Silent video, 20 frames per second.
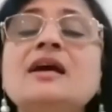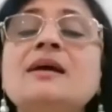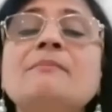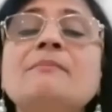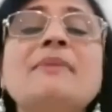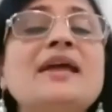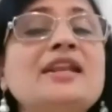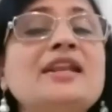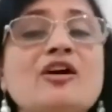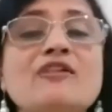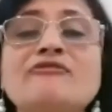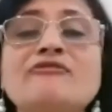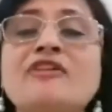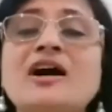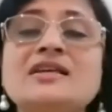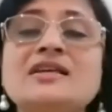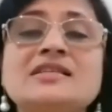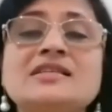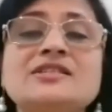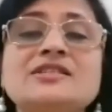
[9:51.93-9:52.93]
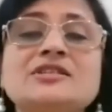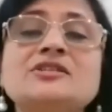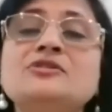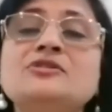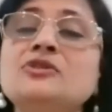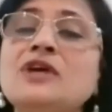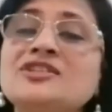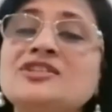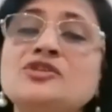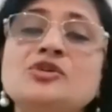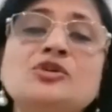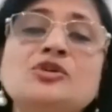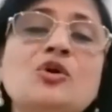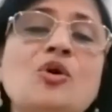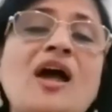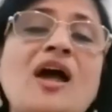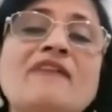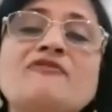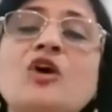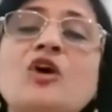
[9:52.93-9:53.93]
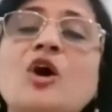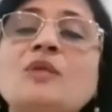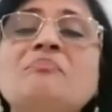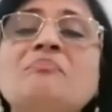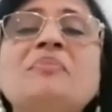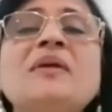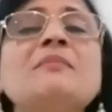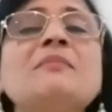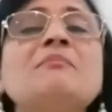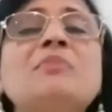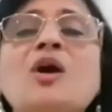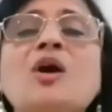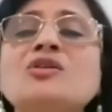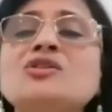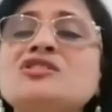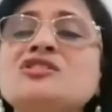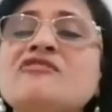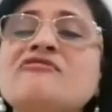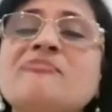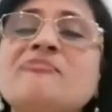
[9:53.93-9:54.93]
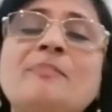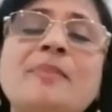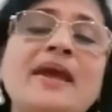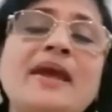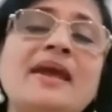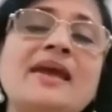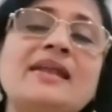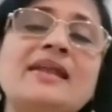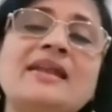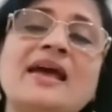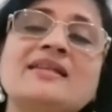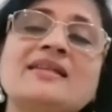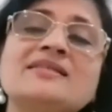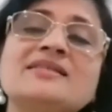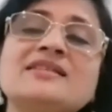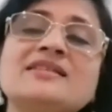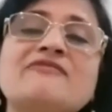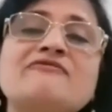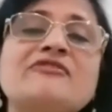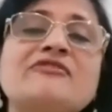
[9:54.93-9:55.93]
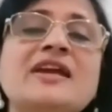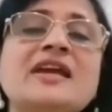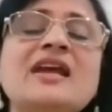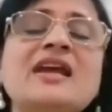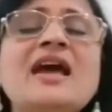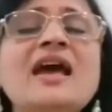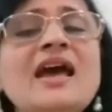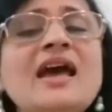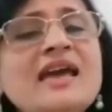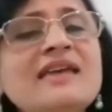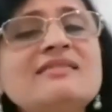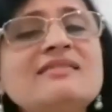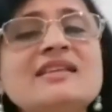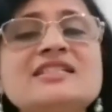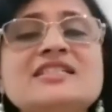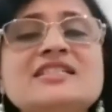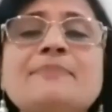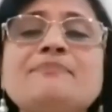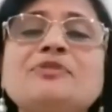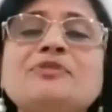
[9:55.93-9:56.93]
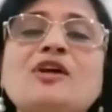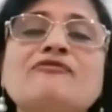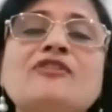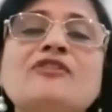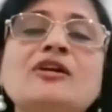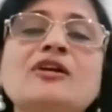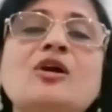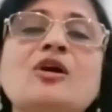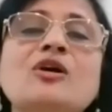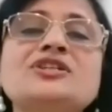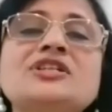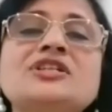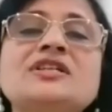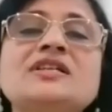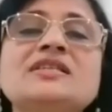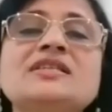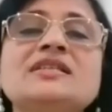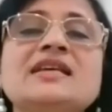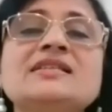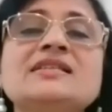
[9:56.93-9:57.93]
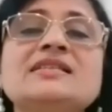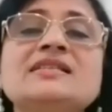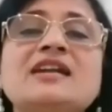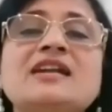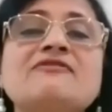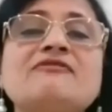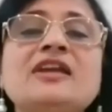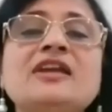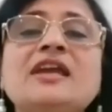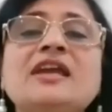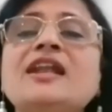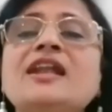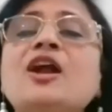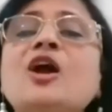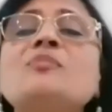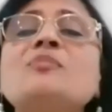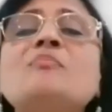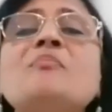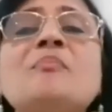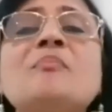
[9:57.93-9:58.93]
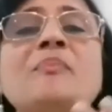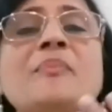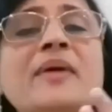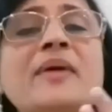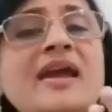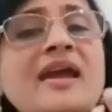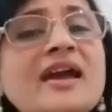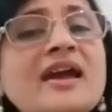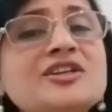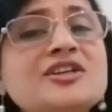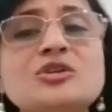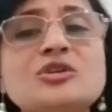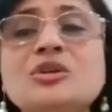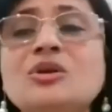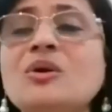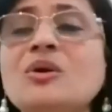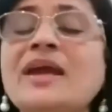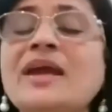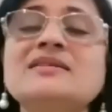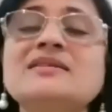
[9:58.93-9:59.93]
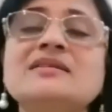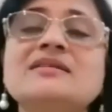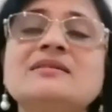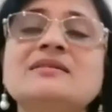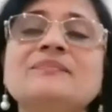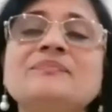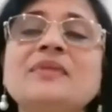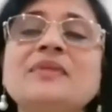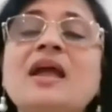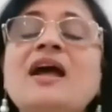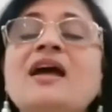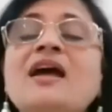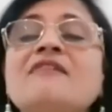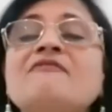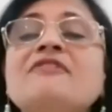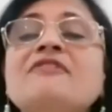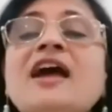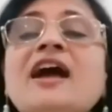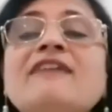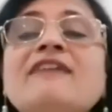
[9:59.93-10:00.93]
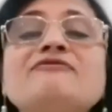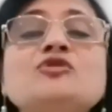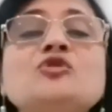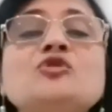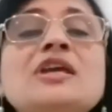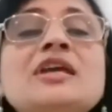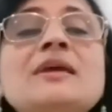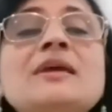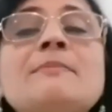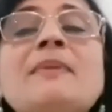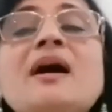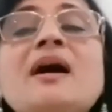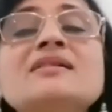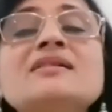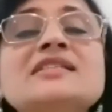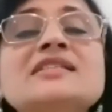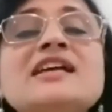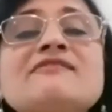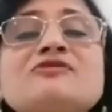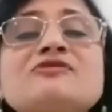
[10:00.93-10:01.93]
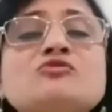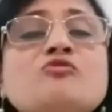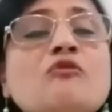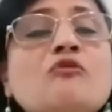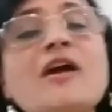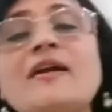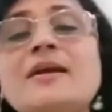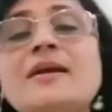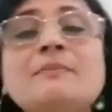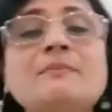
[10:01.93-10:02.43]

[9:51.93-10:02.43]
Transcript: Many of us, as you know, have got big blocks of pain and suffering in the depth of our consciousness that we cannot bear to look at. we have to keep ourselves very